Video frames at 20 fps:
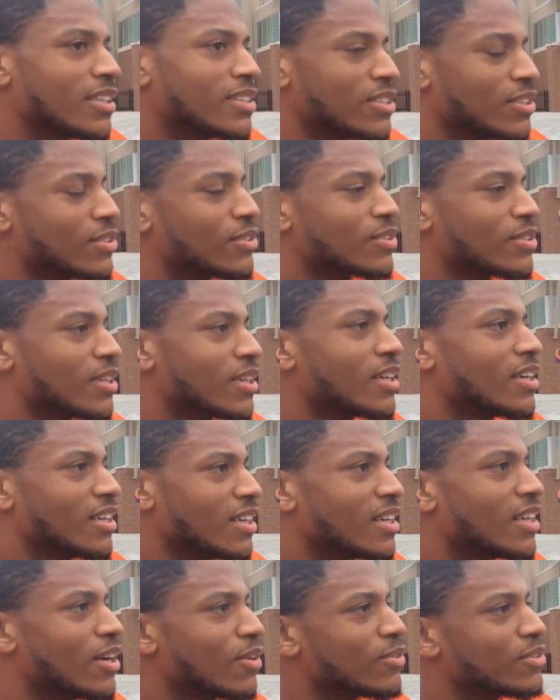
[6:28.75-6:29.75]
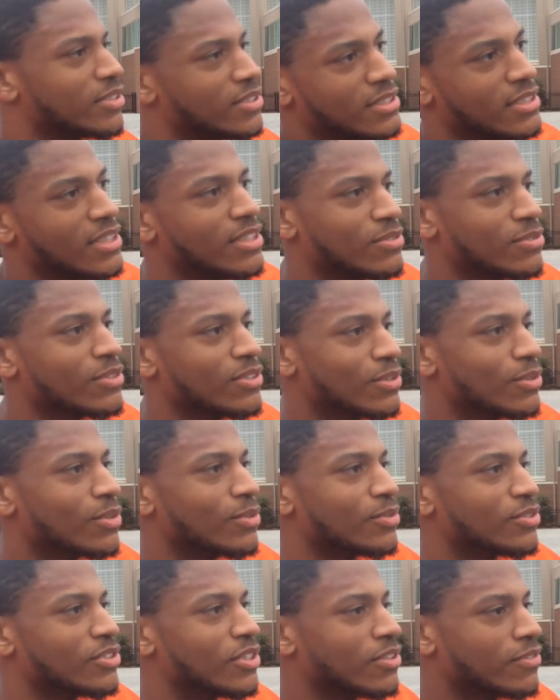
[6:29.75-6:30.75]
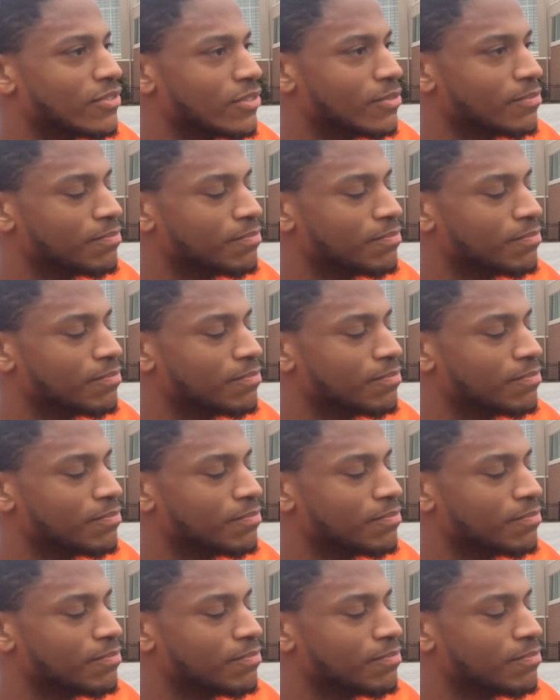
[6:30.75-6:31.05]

So that's really what we draw from.